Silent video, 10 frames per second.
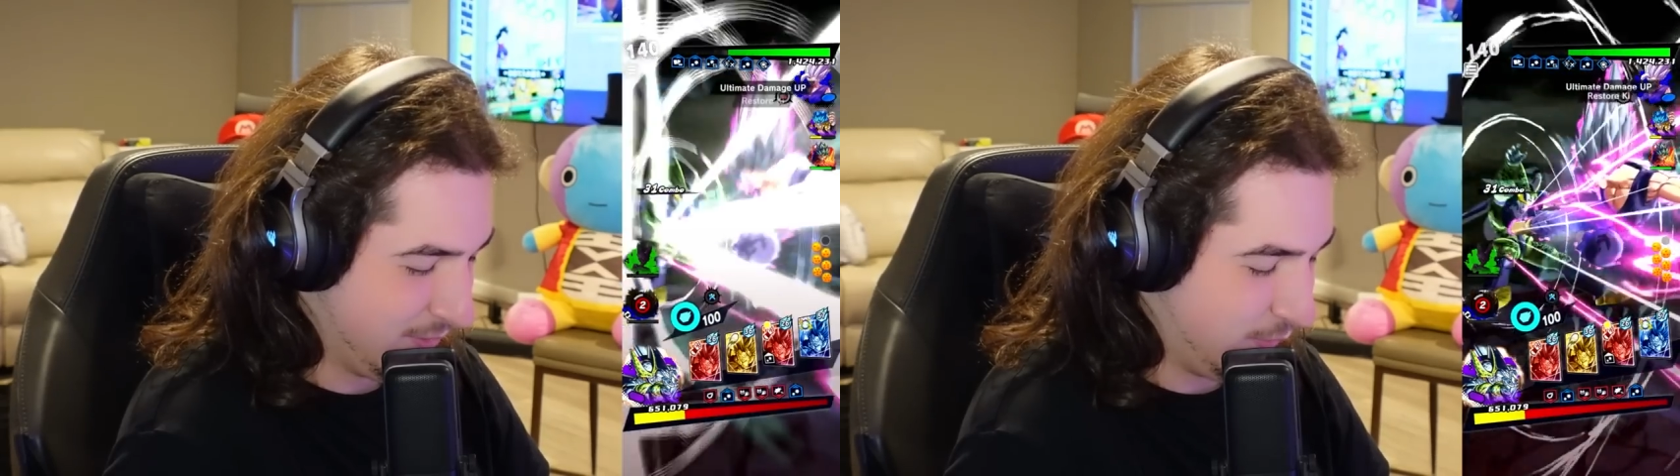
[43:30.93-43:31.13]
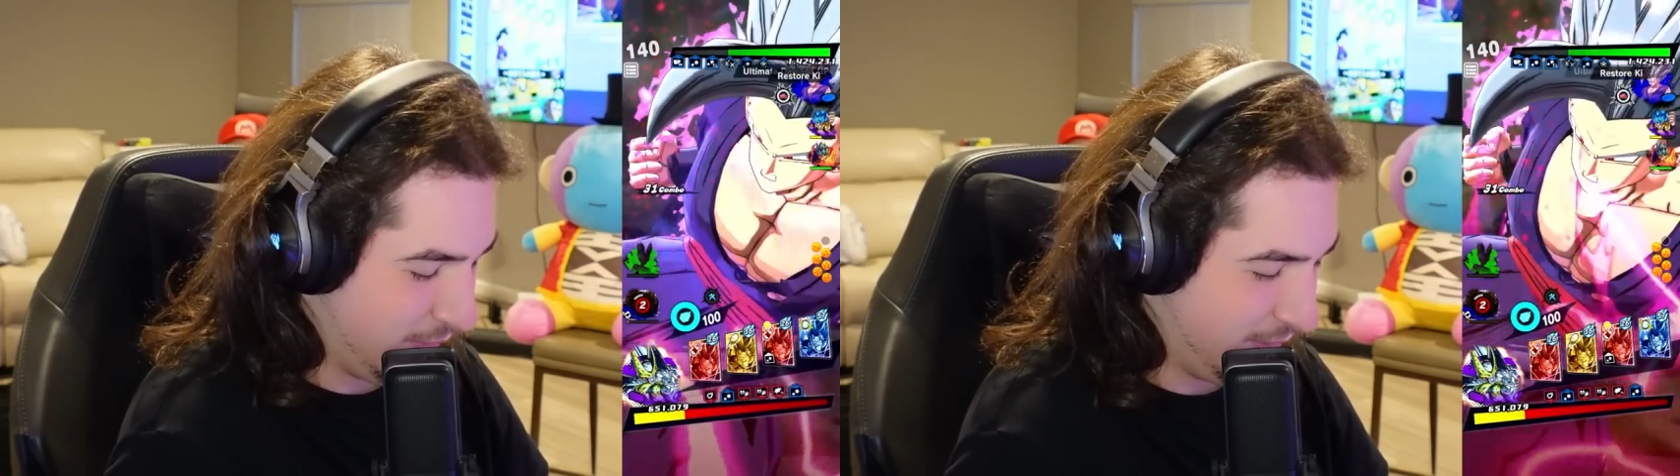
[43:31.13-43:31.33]

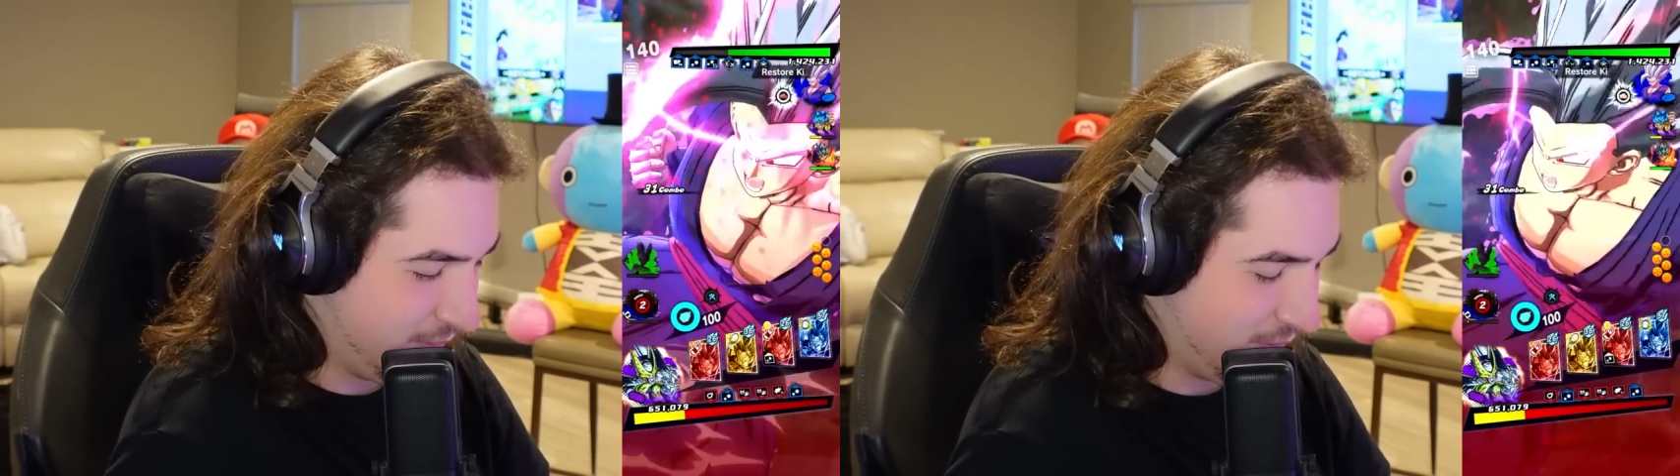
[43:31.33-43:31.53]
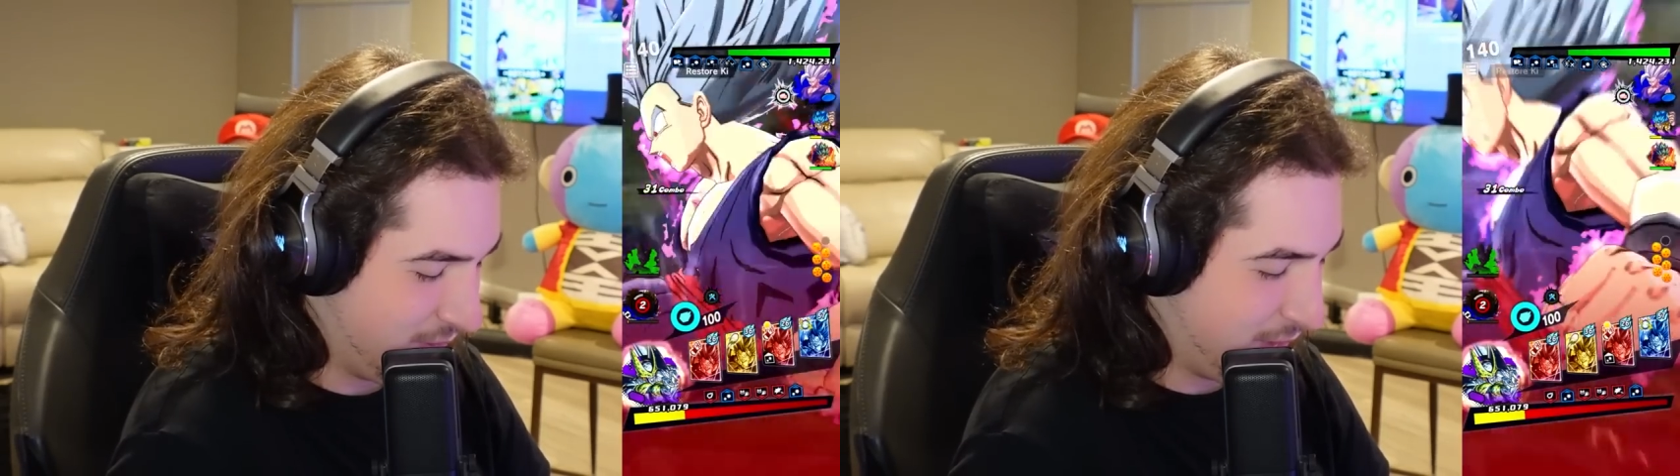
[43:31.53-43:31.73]
Cell
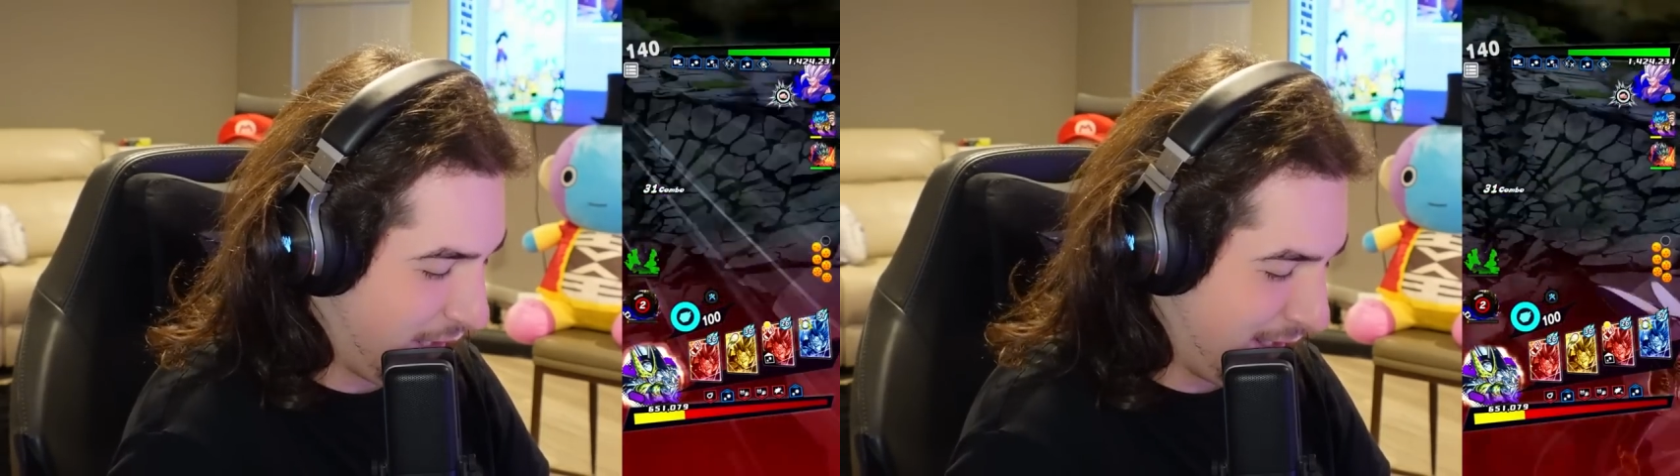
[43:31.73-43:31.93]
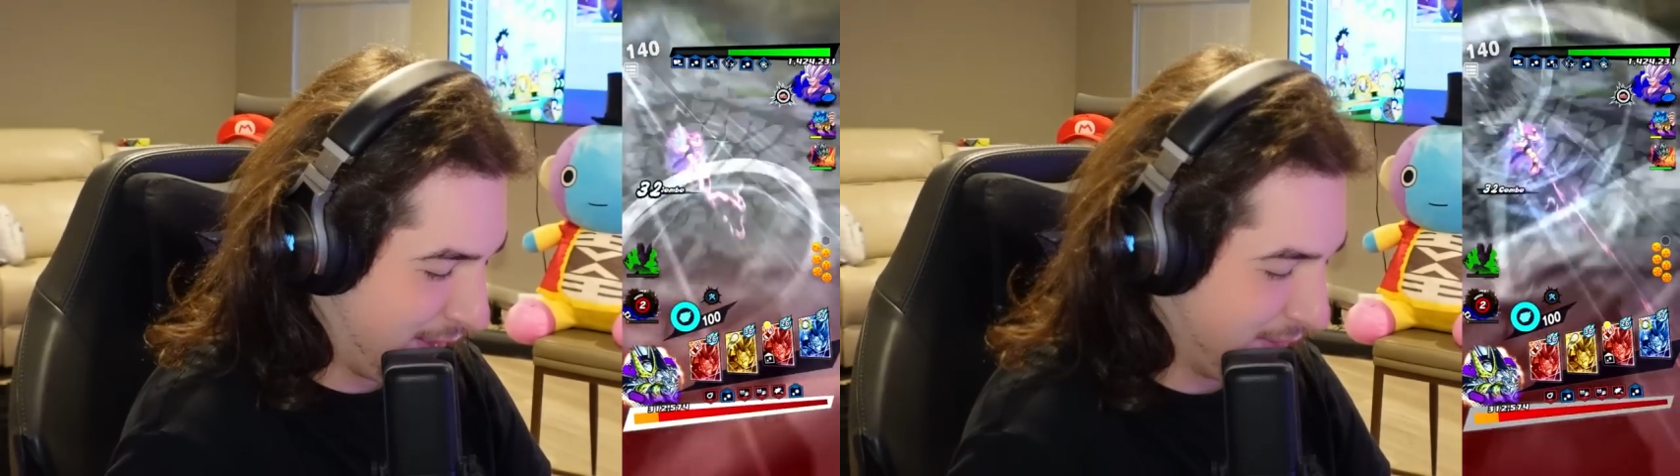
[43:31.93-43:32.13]
is
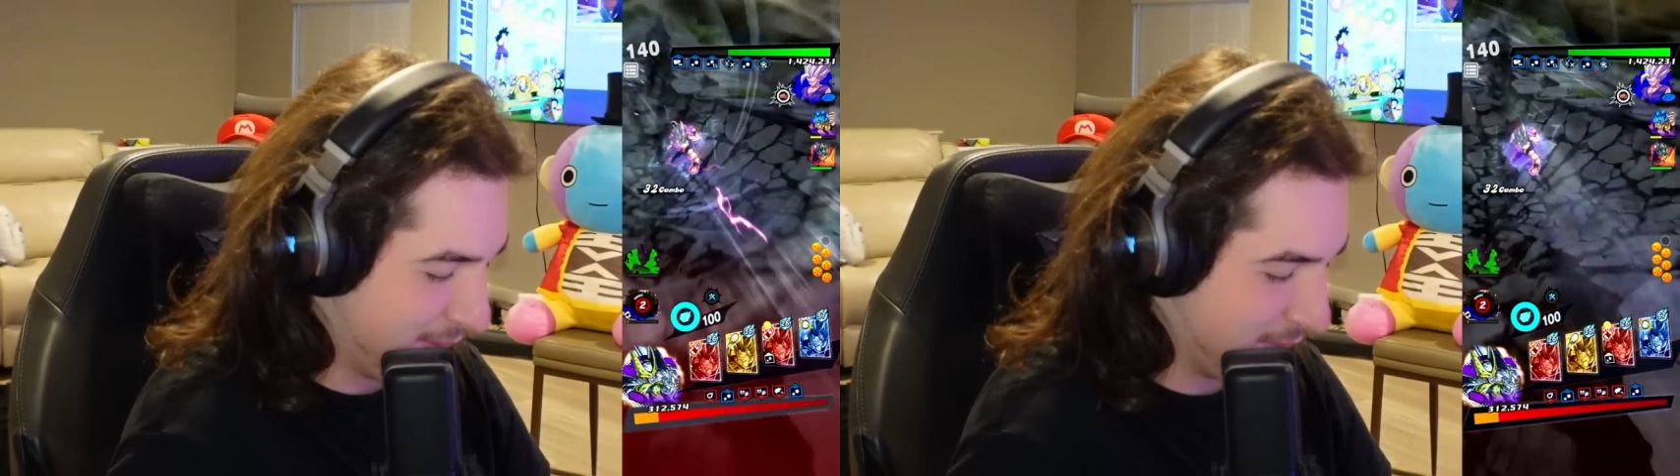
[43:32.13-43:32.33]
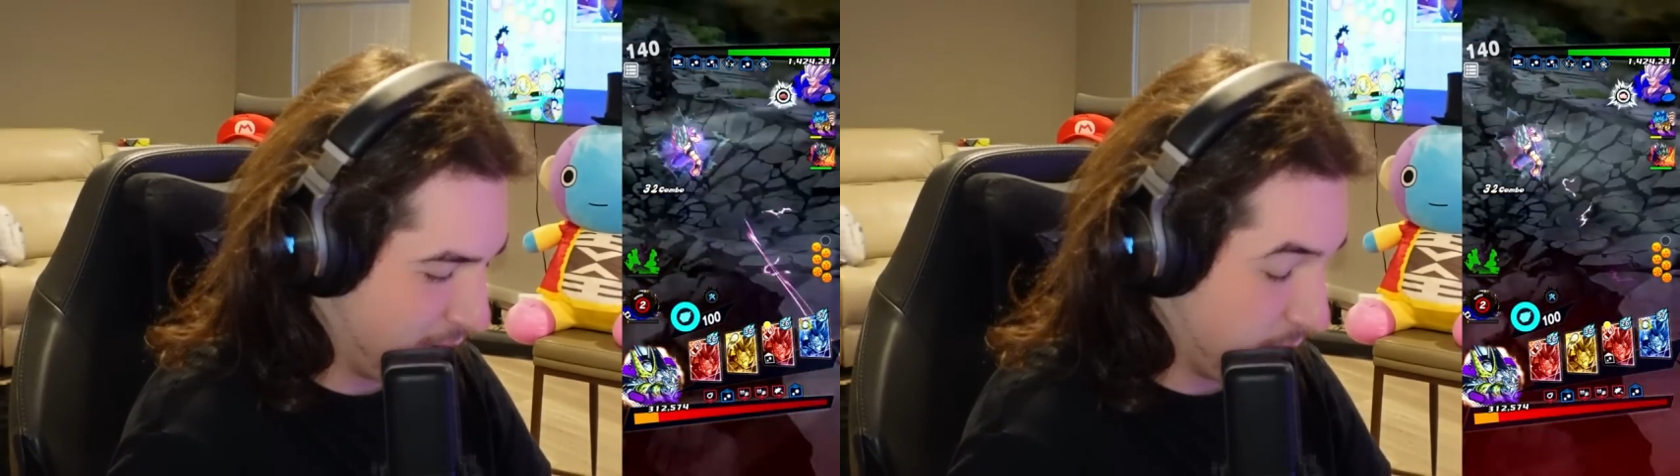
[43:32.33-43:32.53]
dead.
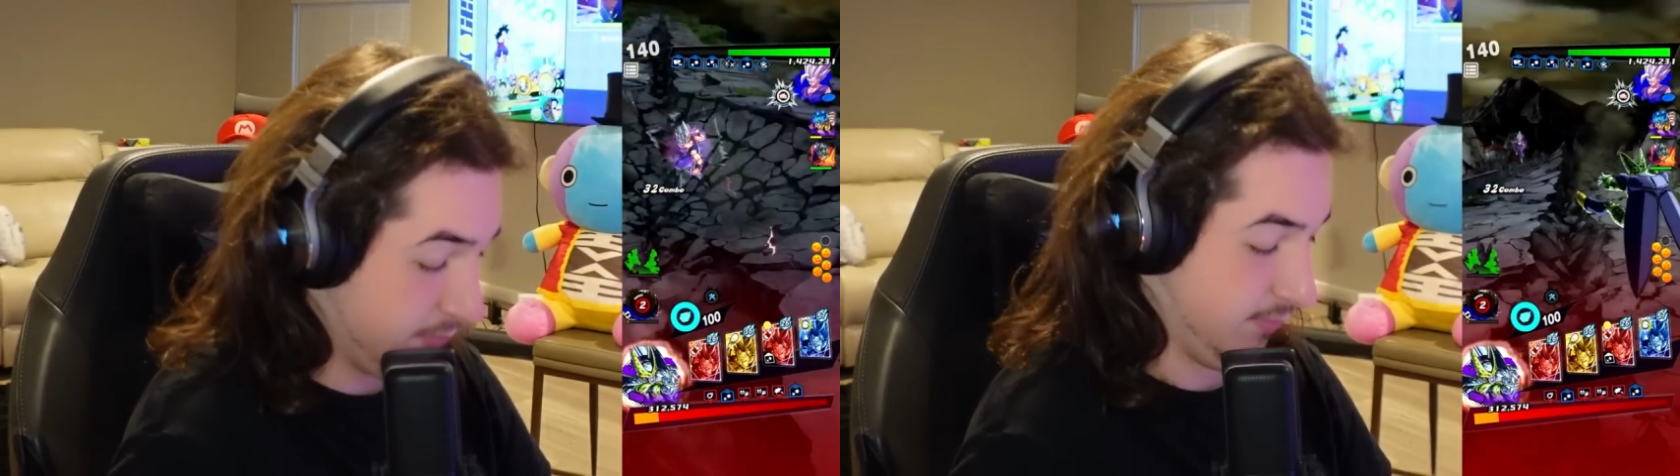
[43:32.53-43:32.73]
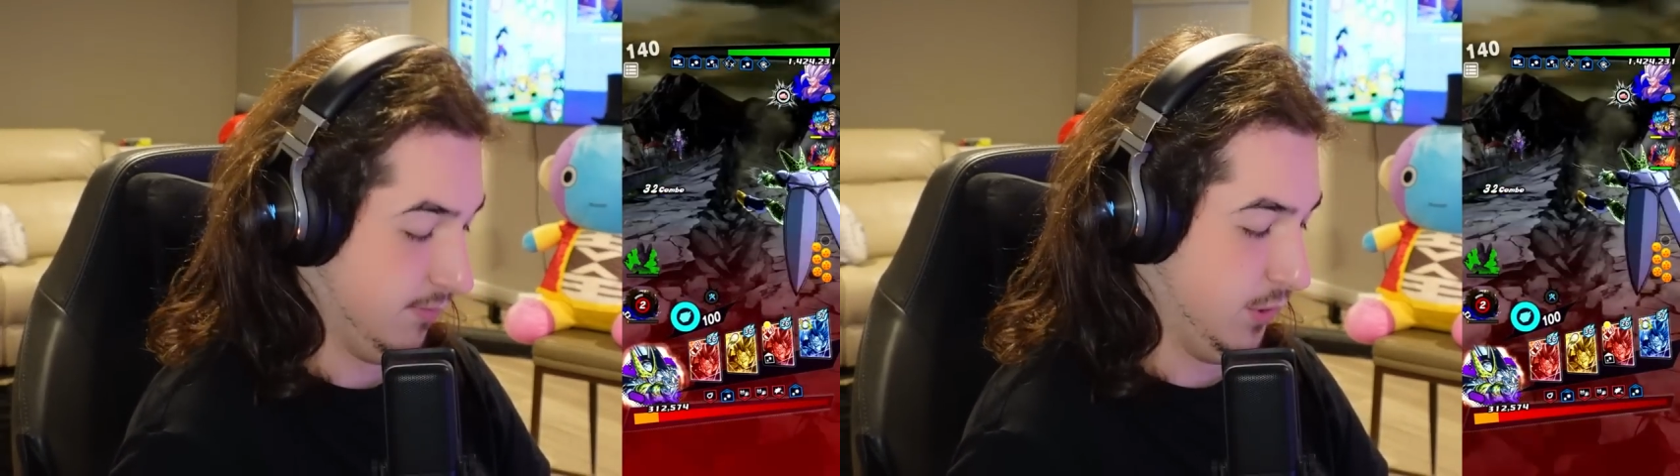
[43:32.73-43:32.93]
Let's.
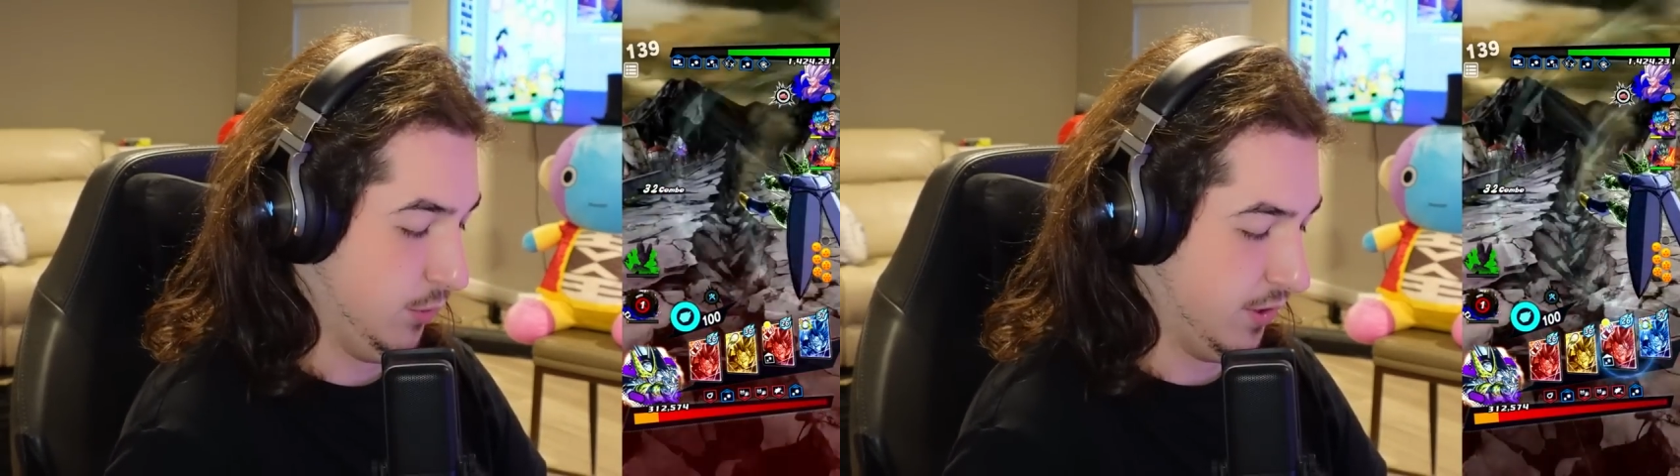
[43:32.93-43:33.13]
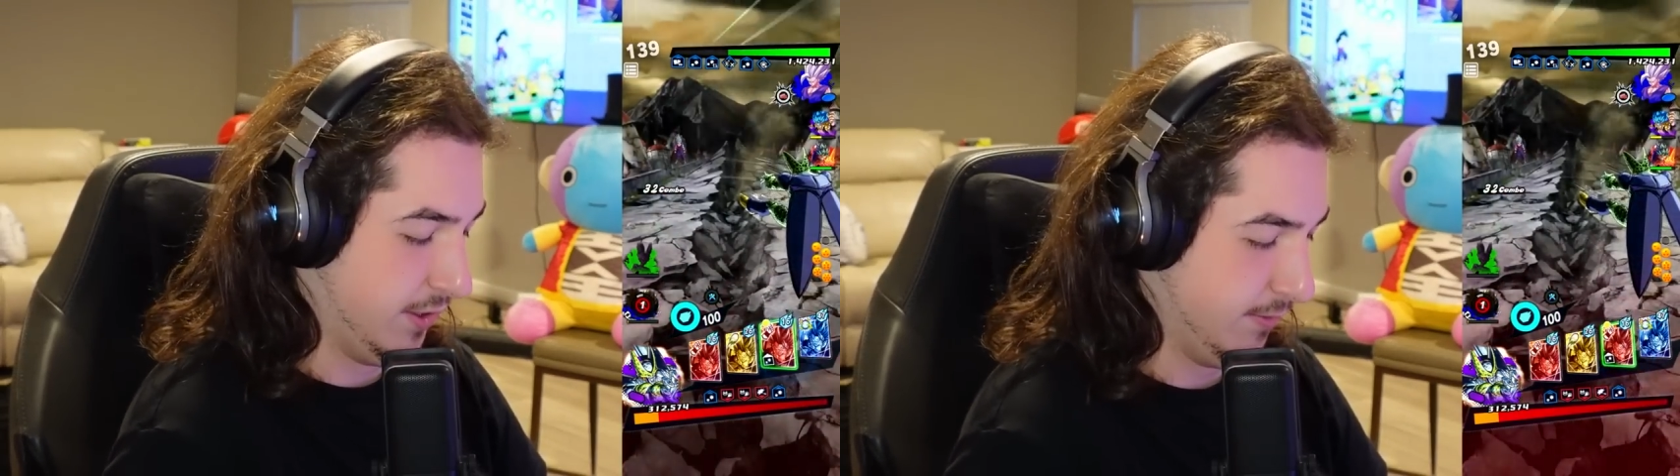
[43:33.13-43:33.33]
Wait,
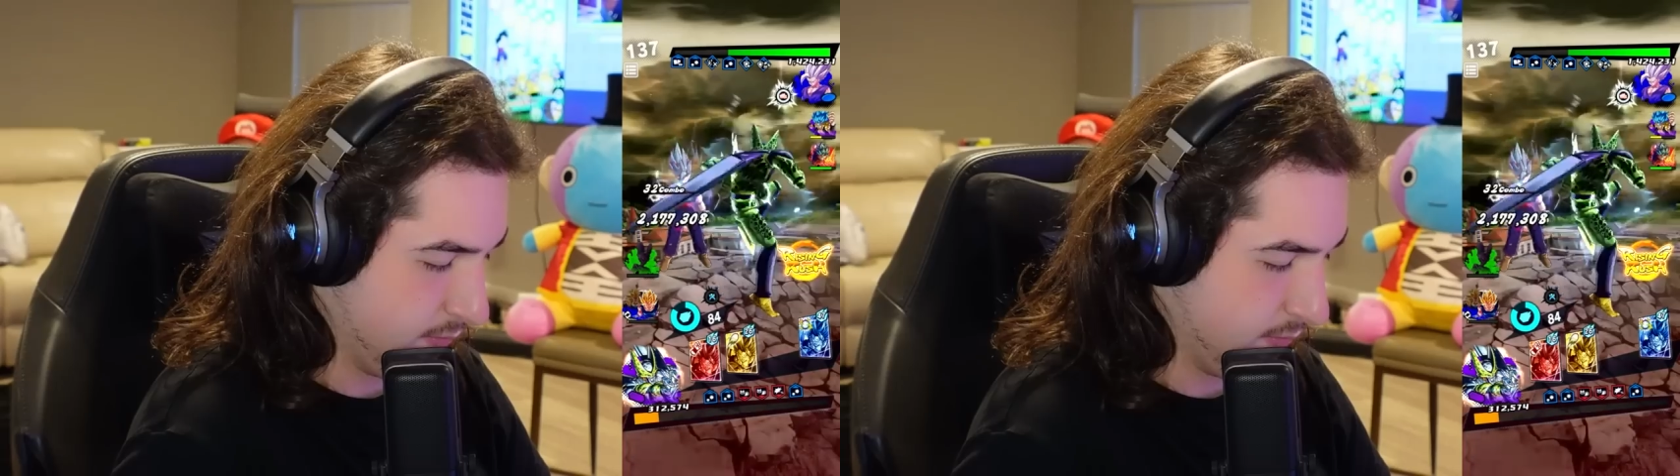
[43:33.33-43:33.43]
not.